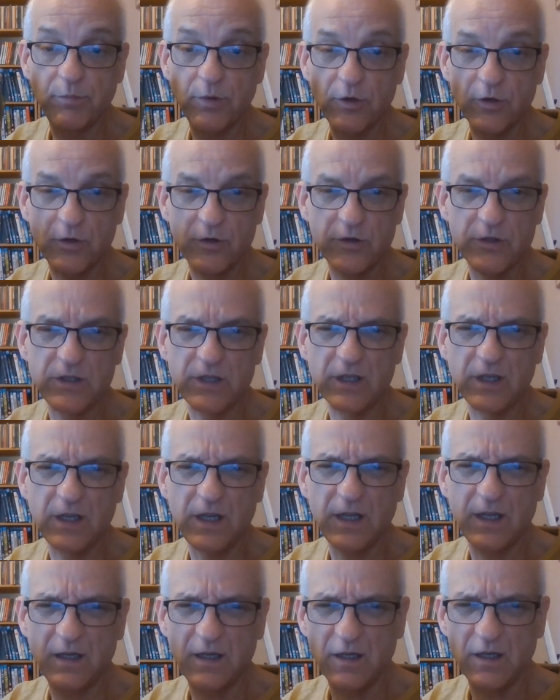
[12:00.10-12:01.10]
books
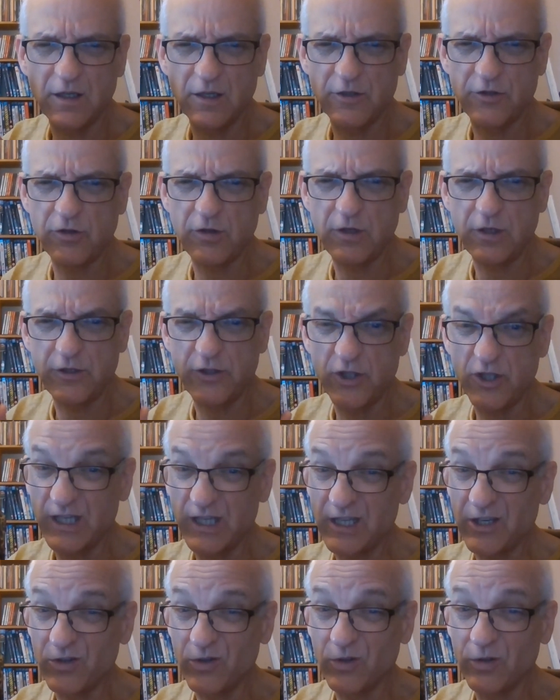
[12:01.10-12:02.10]
in a
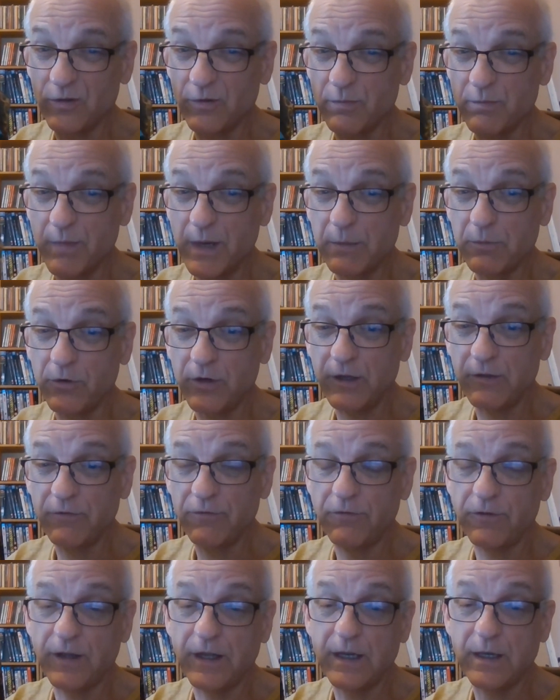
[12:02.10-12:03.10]
trilogy called Memory of
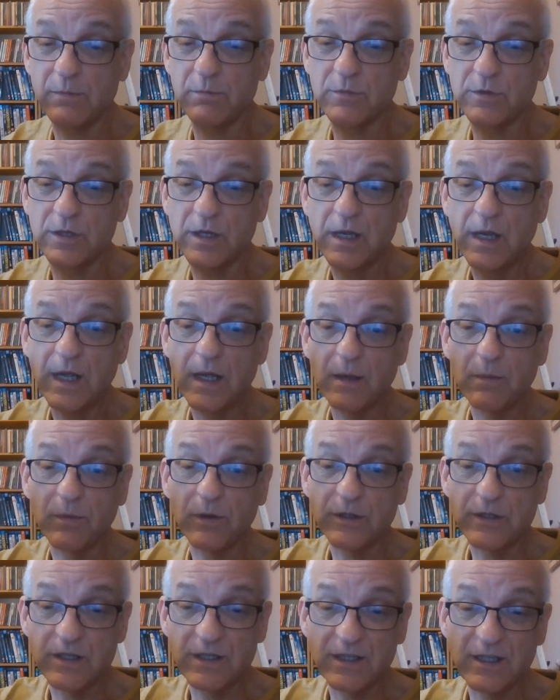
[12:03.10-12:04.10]
Flames
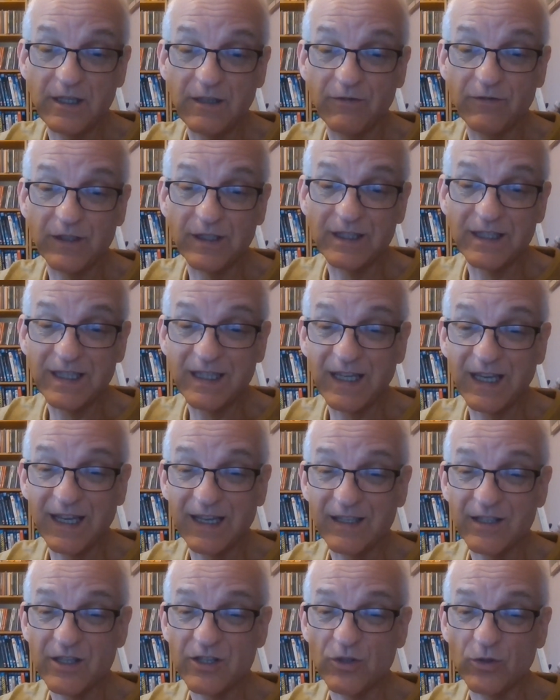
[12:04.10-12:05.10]
by Stephen
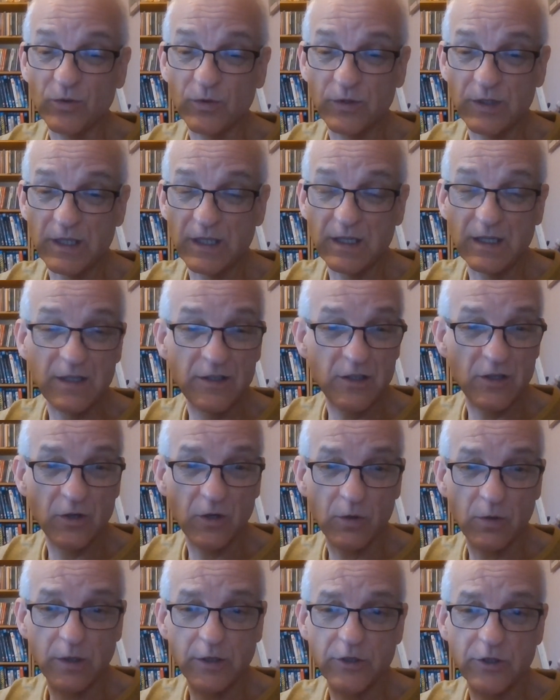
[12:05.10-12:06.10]
Diaz, or Dees,
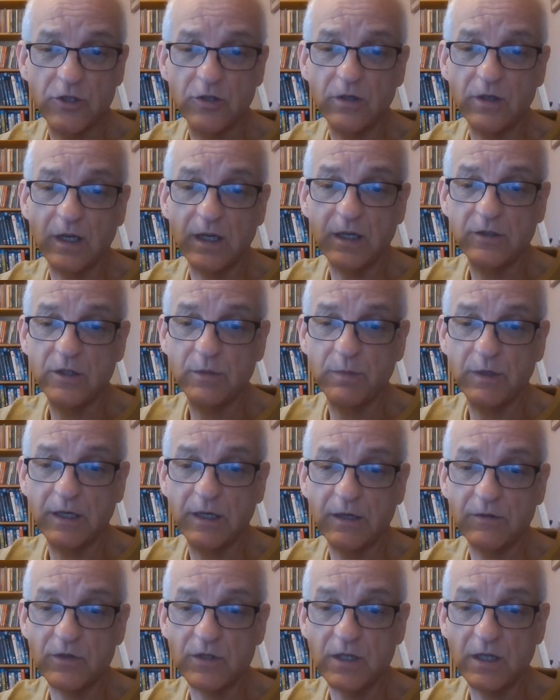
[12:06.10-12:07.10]
not quite sure how to
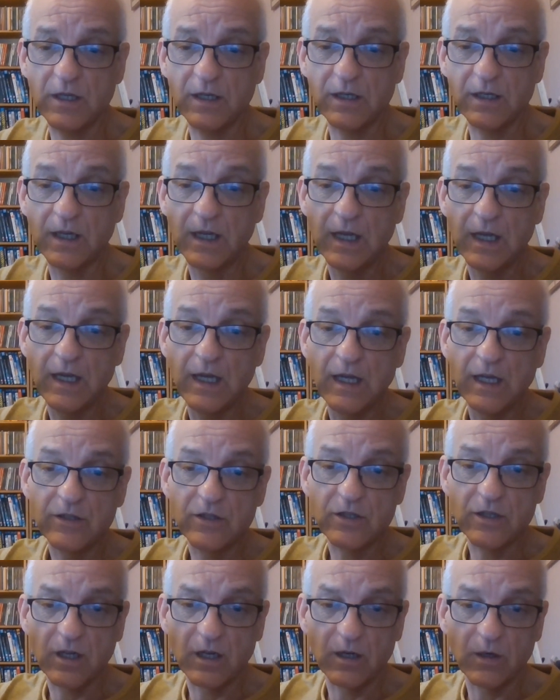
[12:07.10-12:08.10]
pronounce it.
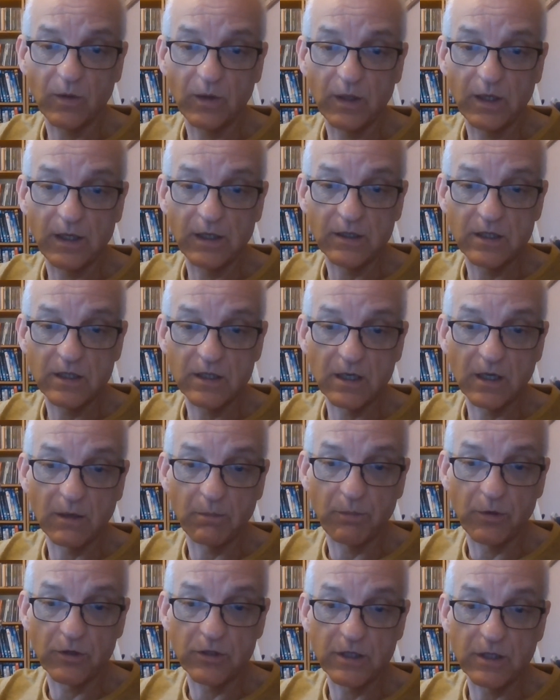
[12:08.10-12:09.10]
So it's
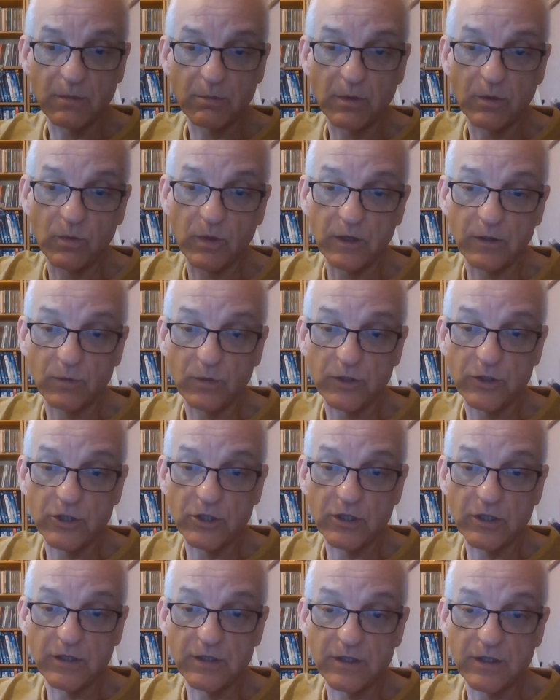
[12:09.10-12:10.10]
books number one,
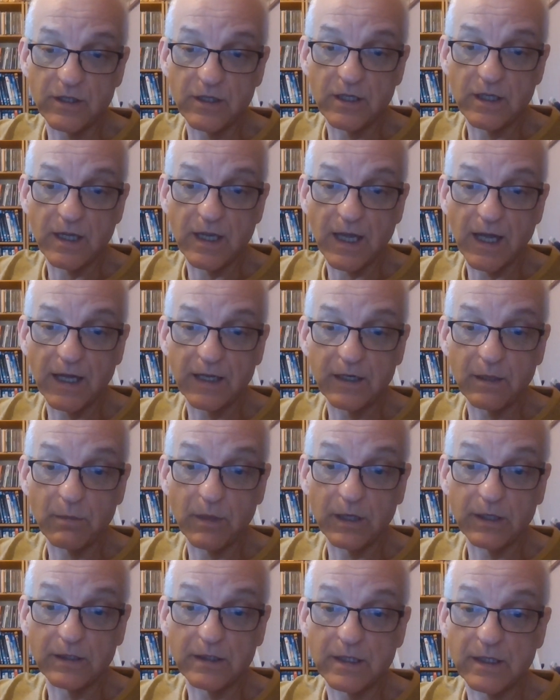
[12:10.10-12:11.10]
which is The
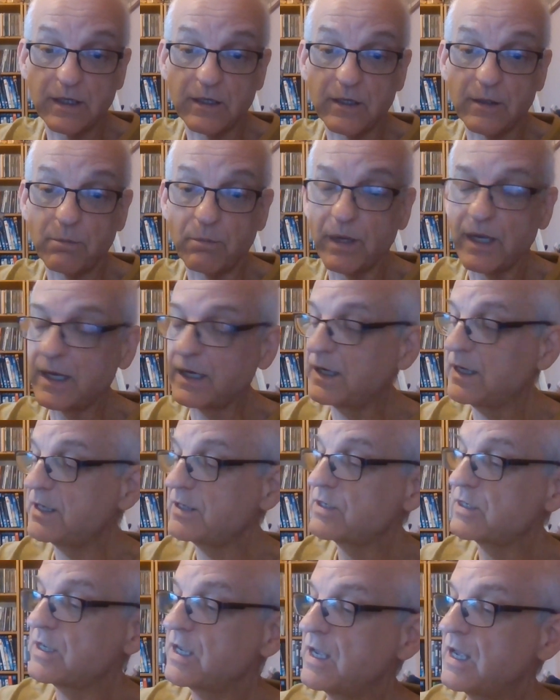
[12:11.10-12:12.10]
Adamantine
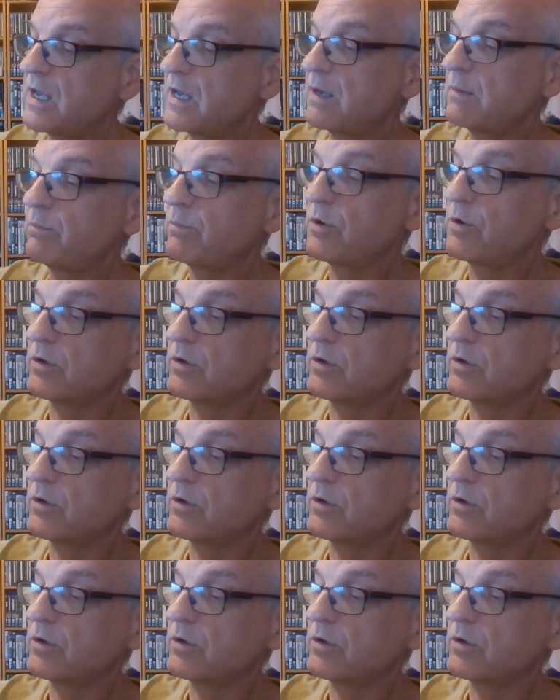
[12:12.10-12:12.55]
Palace, and